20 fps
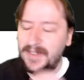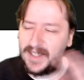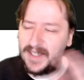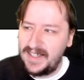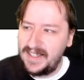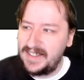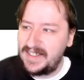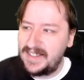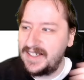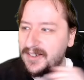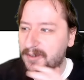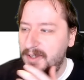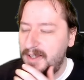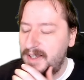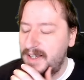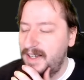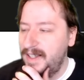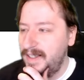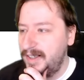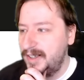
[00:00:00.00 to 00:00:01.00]
A tier with
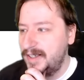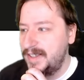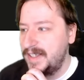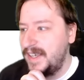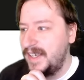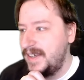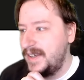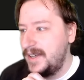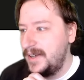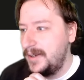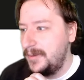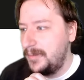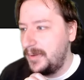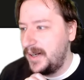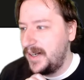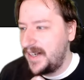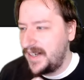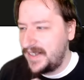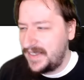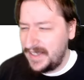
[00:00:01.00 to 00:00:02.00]
colors.
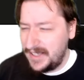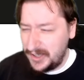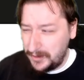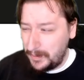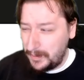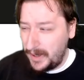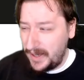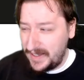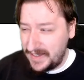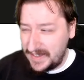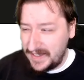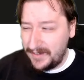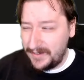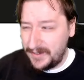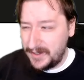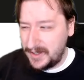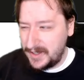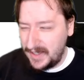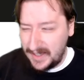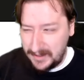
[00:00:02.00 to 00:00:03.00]
But I think just by itself,
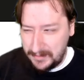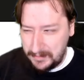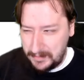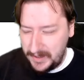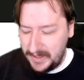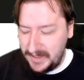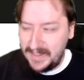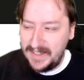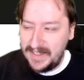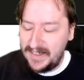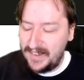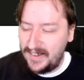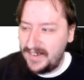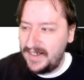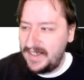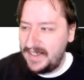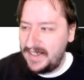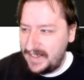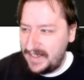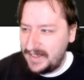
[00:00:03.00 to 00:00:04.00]
it's like B tier.
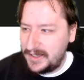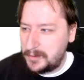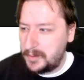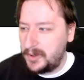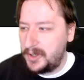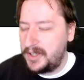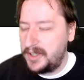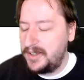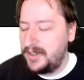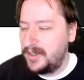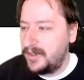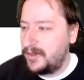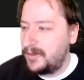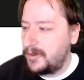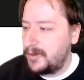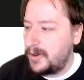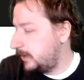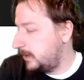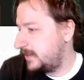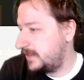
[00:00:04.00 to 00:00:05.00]
It's pretty good
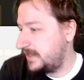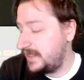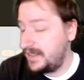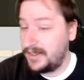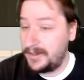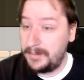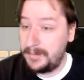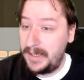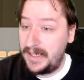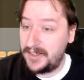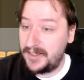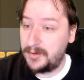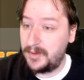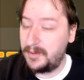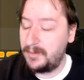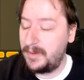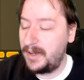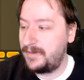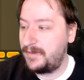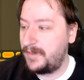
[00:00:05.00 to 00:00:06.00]
overall. Neon Band is one
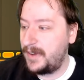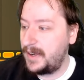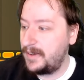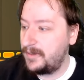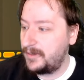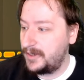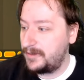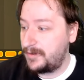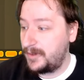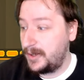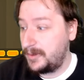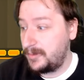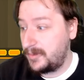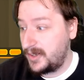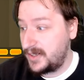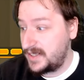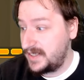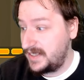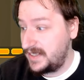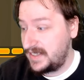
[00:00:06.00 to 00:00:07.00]
of my favorite
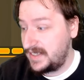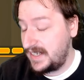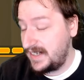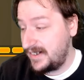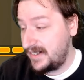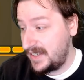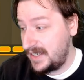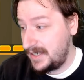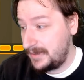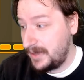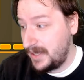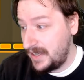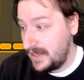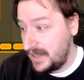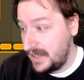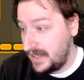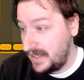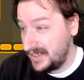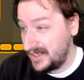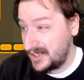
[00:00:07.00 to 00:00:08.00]
frameworks in the entire game.
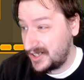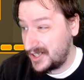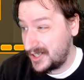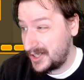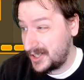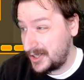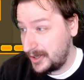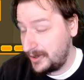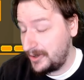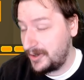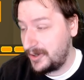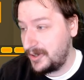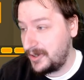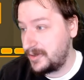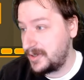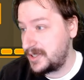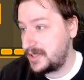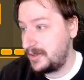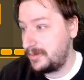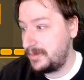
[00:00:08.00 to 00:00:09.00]
It looks so good
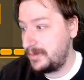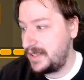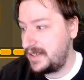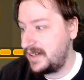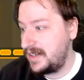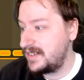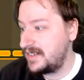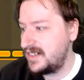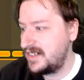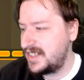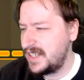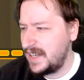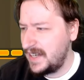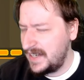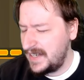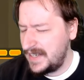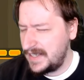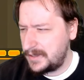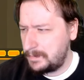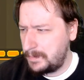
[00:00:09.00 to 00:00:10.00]
with so many colors.
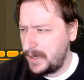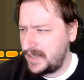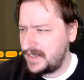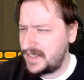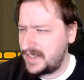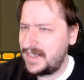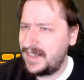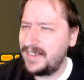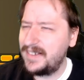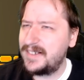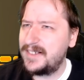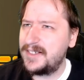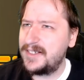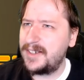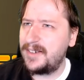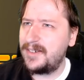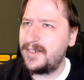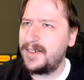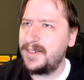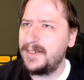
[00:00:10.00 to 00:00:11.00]
Its base colors
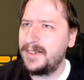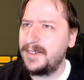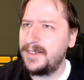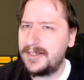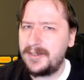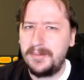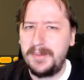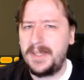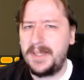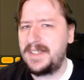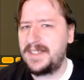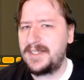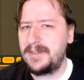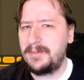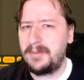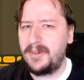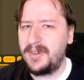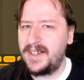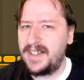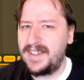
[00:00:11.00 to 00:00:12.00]
are a little bit
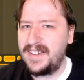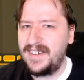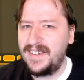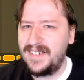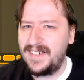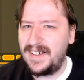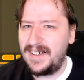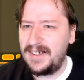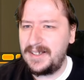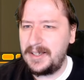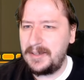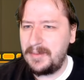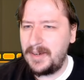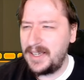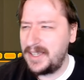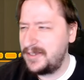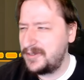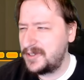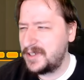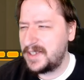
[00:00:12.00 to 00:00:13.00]
disappointing. I
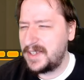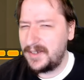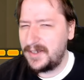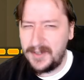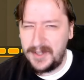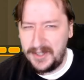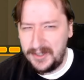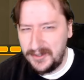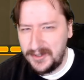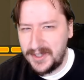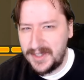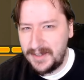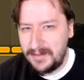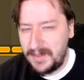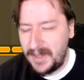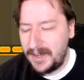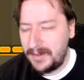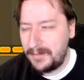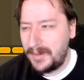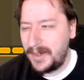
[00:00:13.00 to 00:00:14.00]
usually don't use them
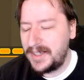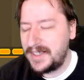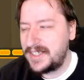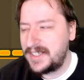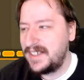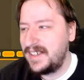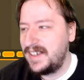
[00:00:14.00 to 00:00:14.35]
that much.